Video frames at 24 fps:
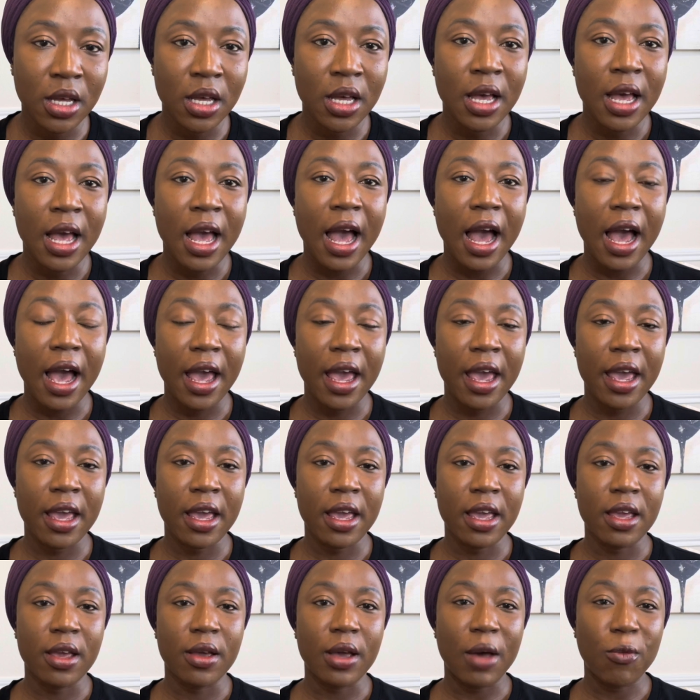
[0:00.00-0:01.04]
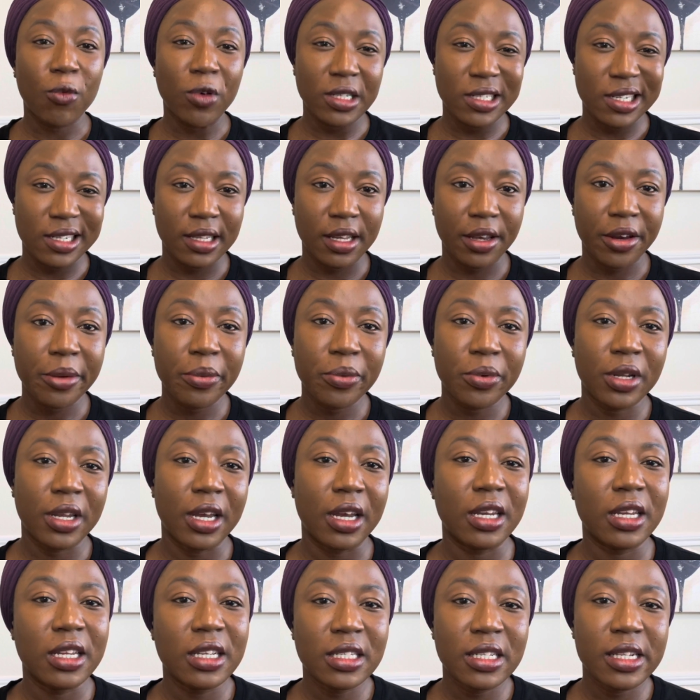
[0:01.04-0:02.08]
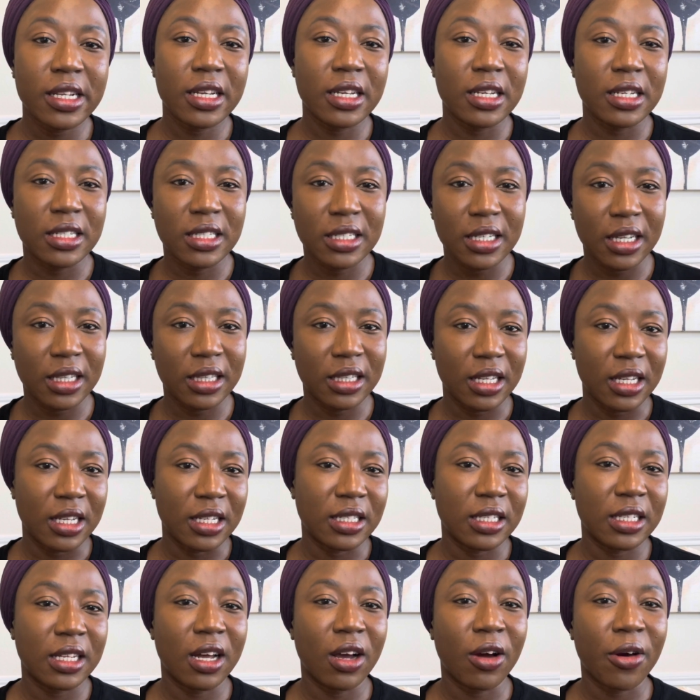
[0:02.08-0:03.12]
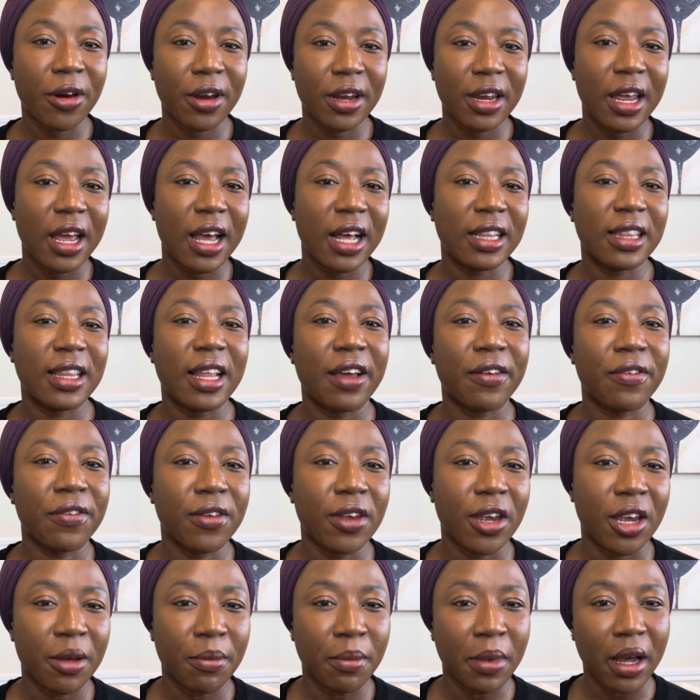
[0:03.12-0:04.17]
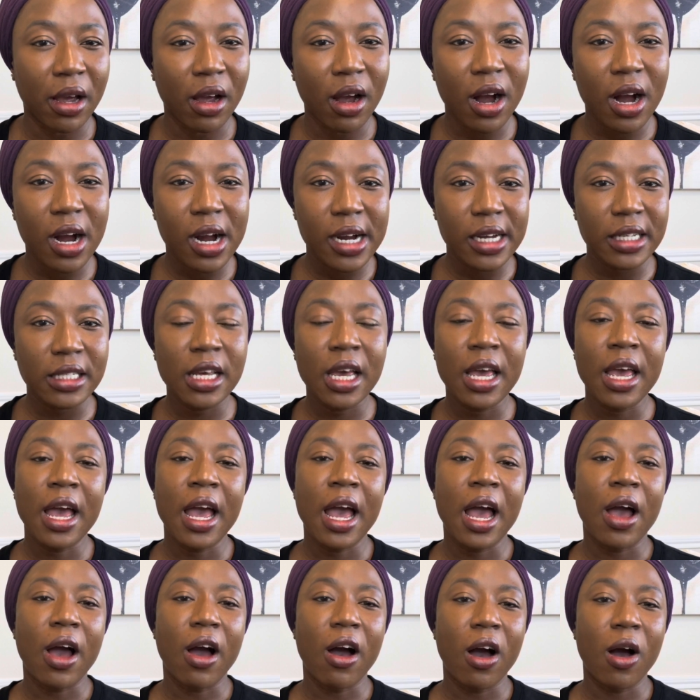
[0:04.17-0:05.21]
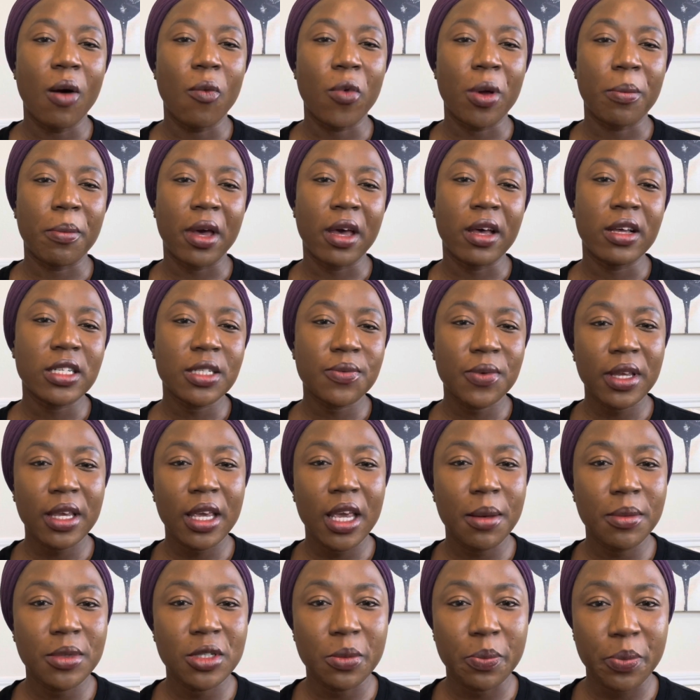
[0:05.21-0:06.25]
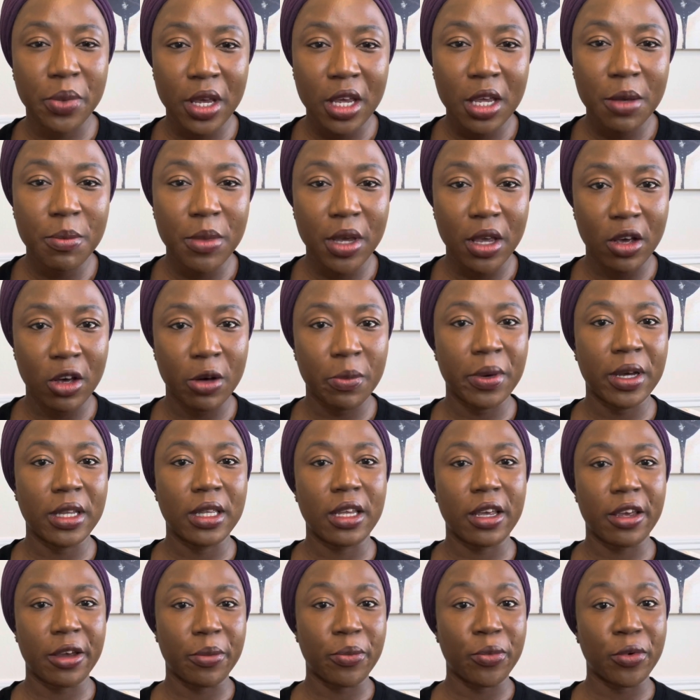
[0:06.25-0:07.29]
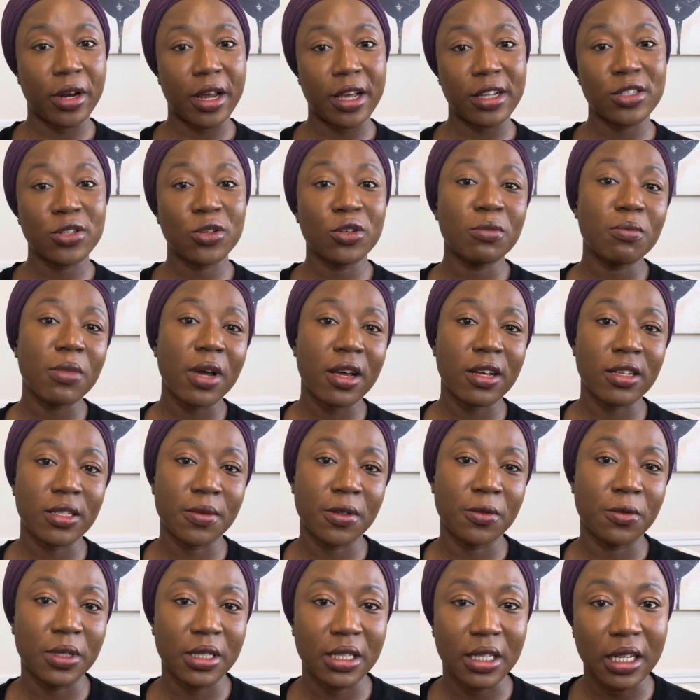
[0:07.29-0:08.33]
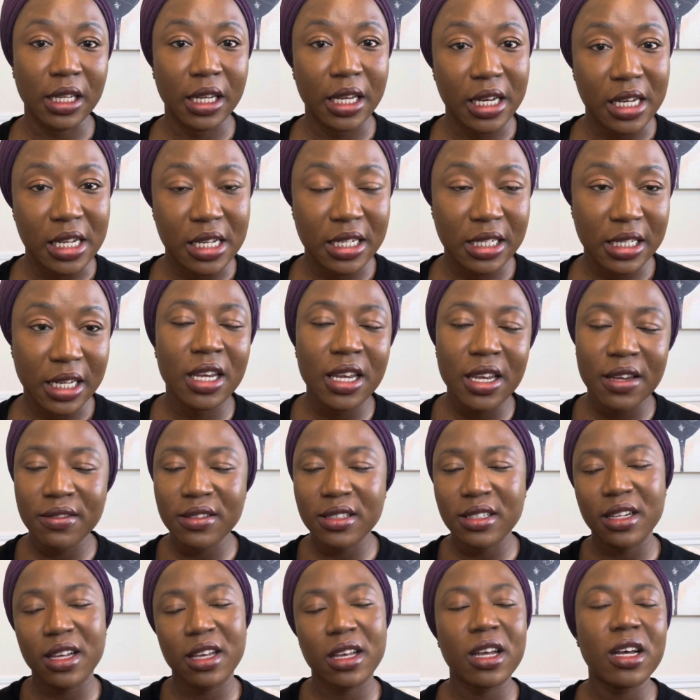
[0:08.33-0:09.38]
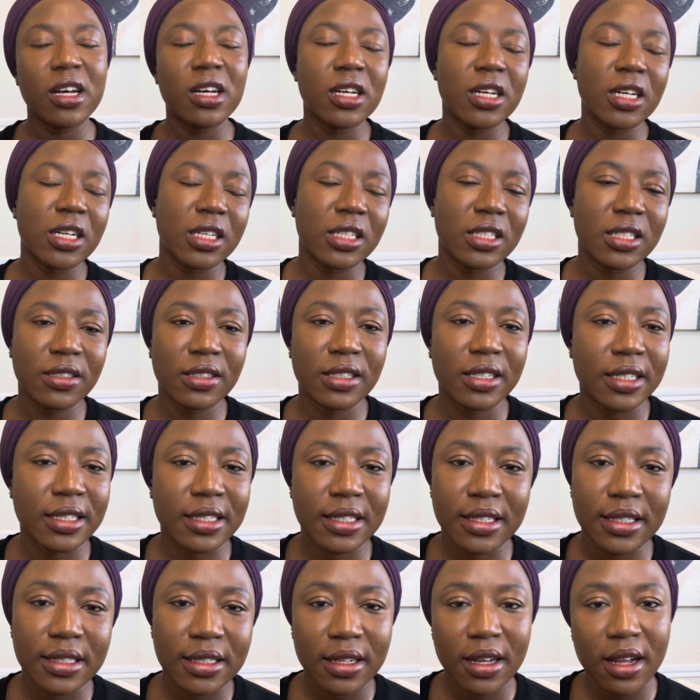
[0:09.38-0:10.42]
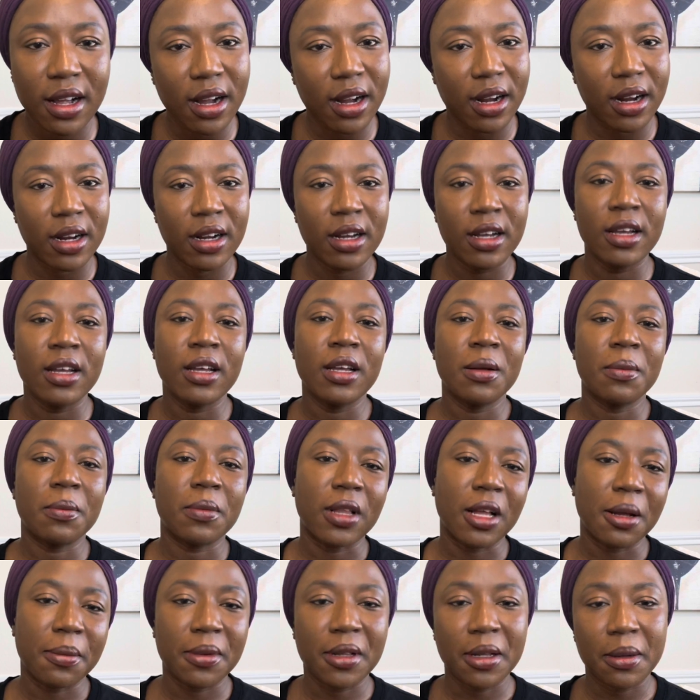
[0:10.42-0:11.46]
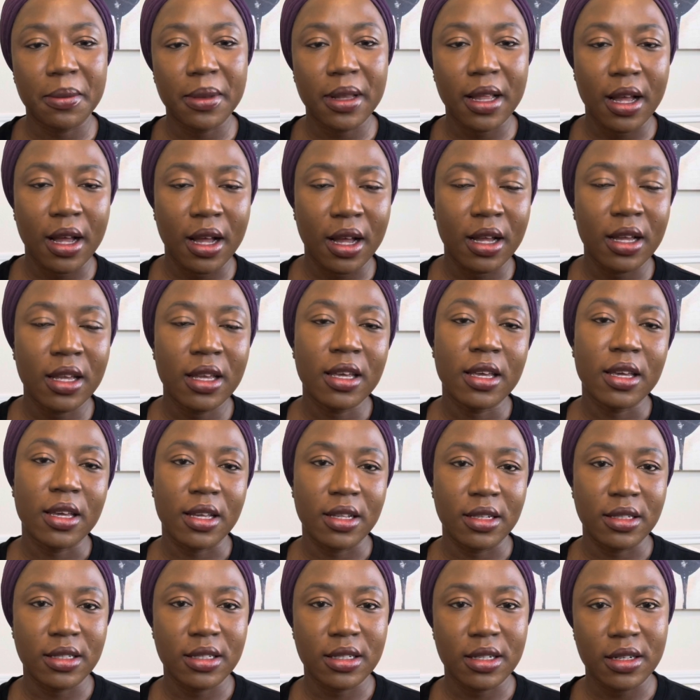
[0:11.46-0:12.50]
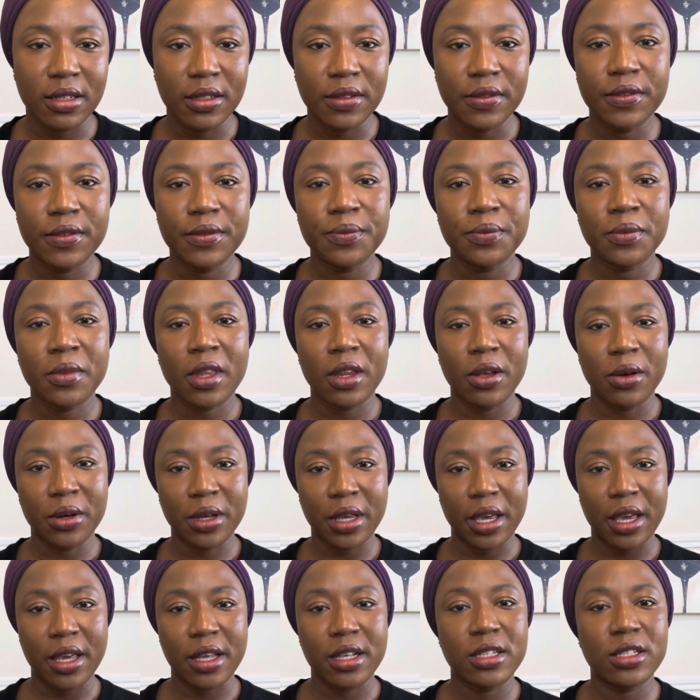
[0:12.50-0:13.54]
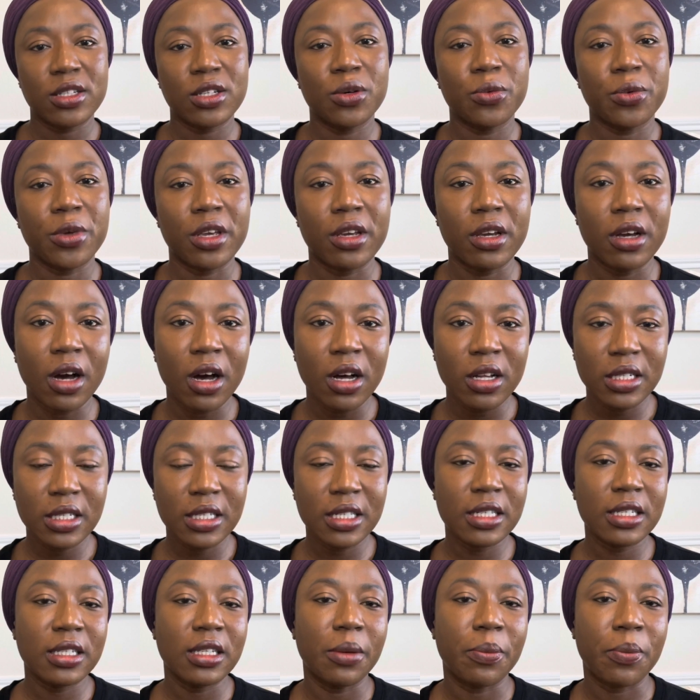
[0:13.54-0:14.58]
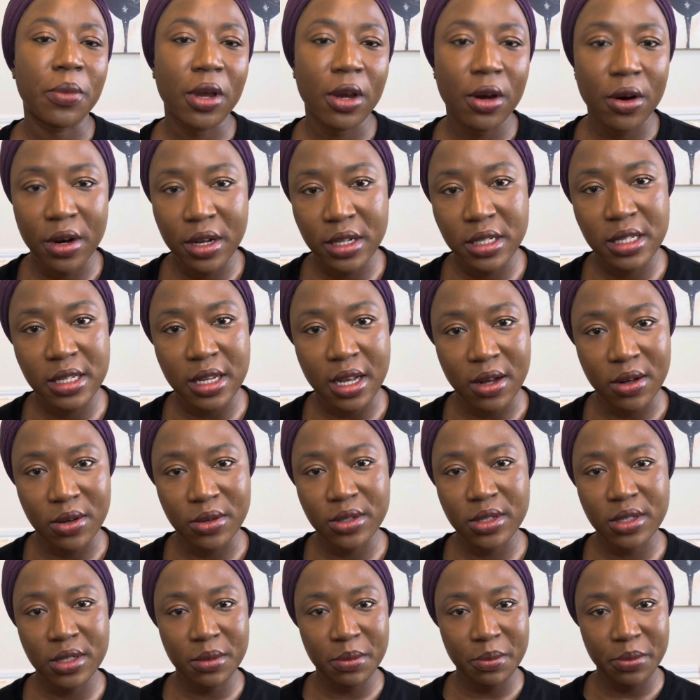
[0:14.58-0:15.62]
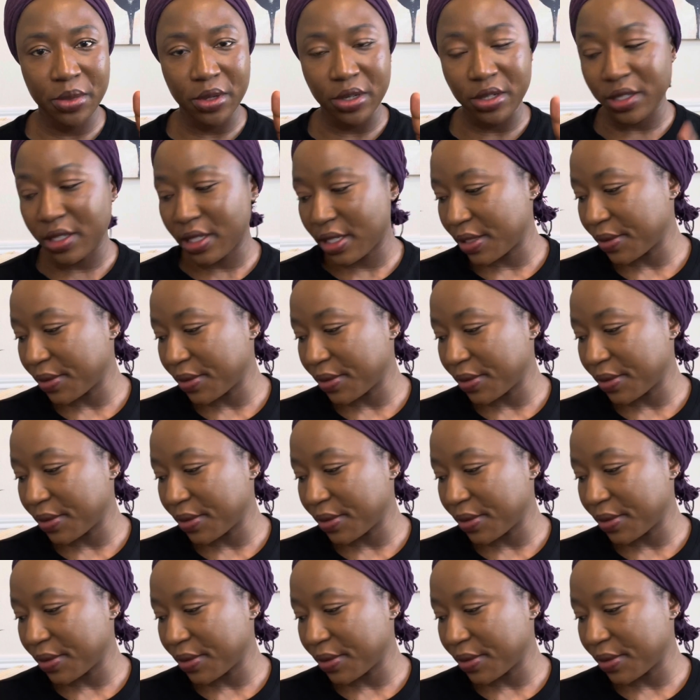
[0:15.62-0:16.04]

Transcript: I was at the airport and this lady said this, and I already had that fear in my heart. When my husband came to pick me up at the airport, I told my husband what the lady said. I was like, don't listen to her, blah, blah, blah, and stuff. Okay, so we got to the parents' house. Pause.